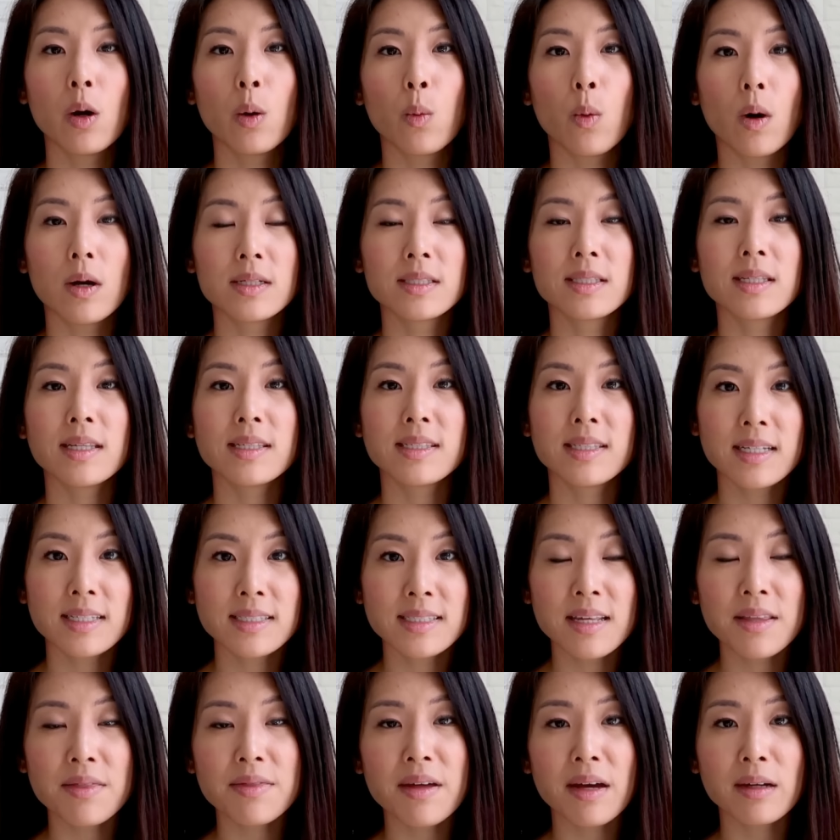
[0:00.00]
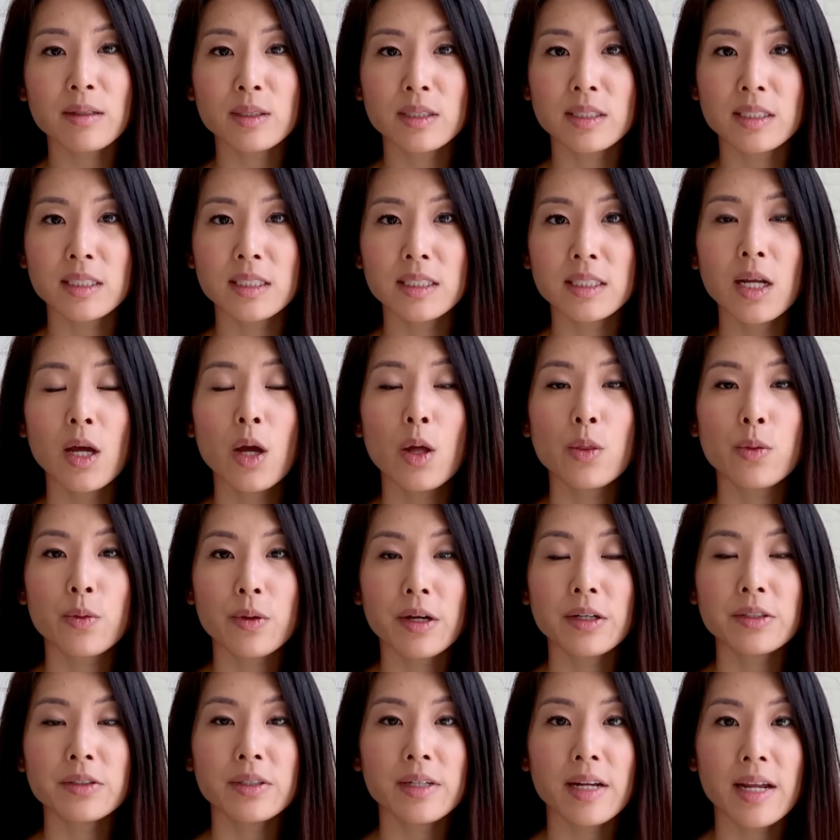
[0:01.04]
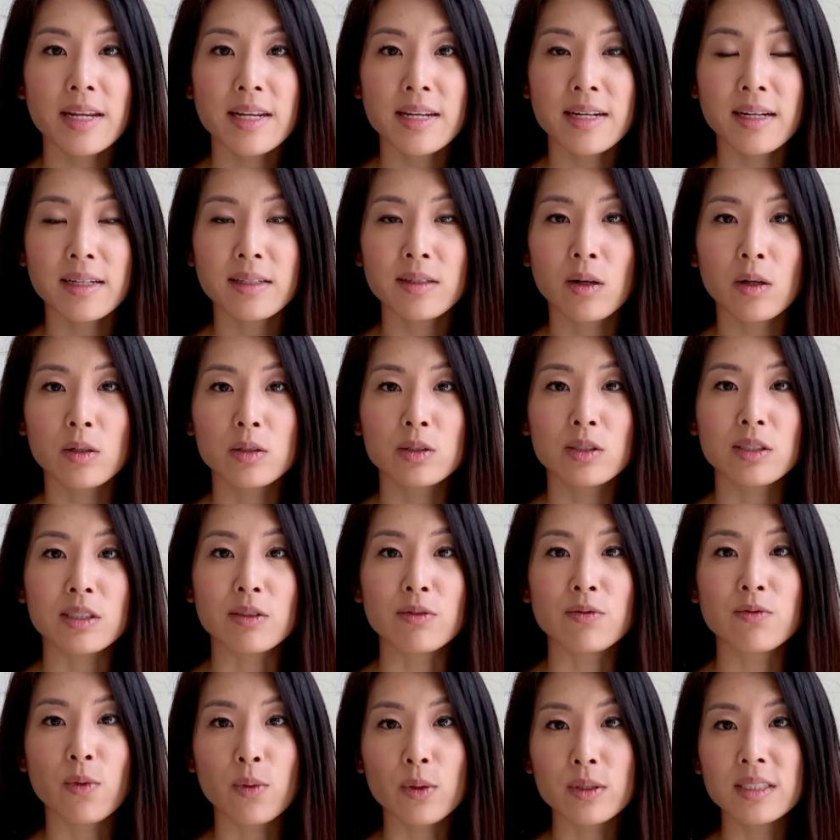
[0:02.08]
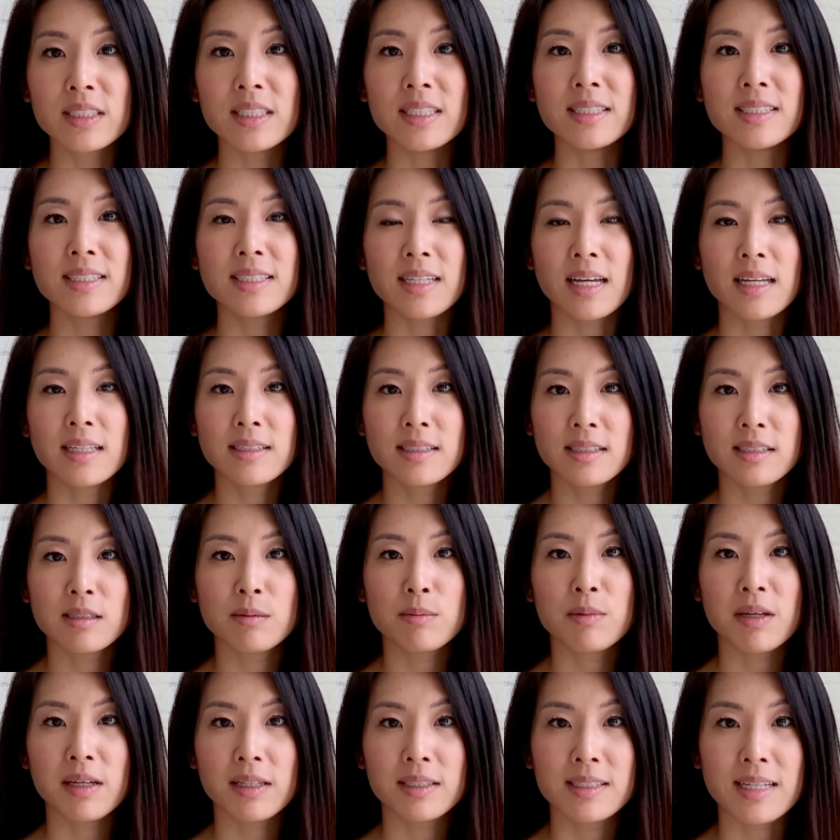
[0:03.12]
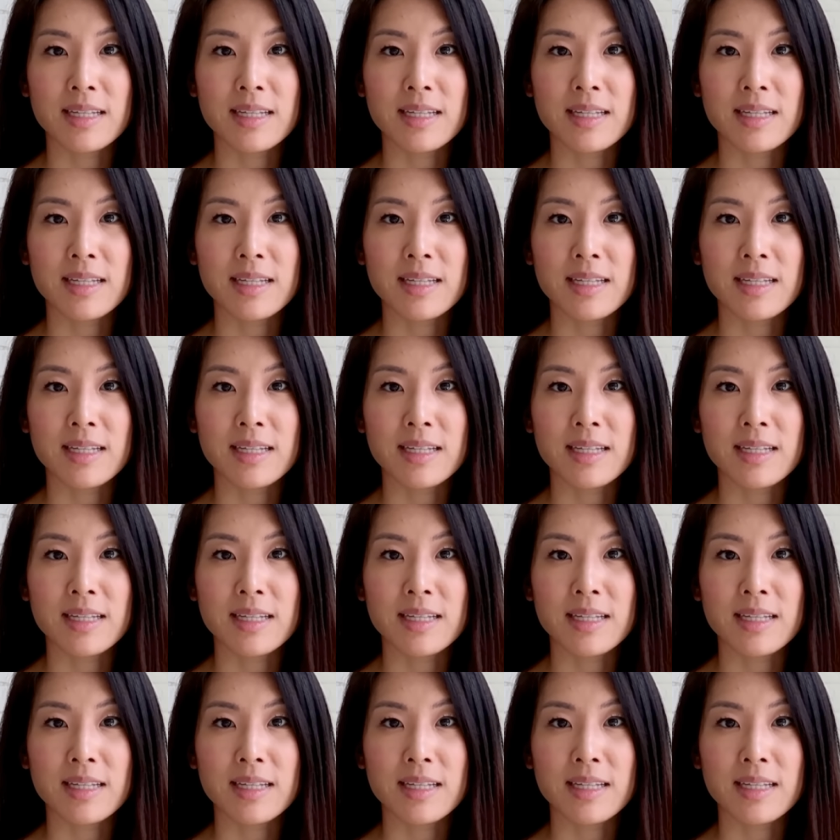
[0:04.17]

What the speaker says: was $16,389.14 to be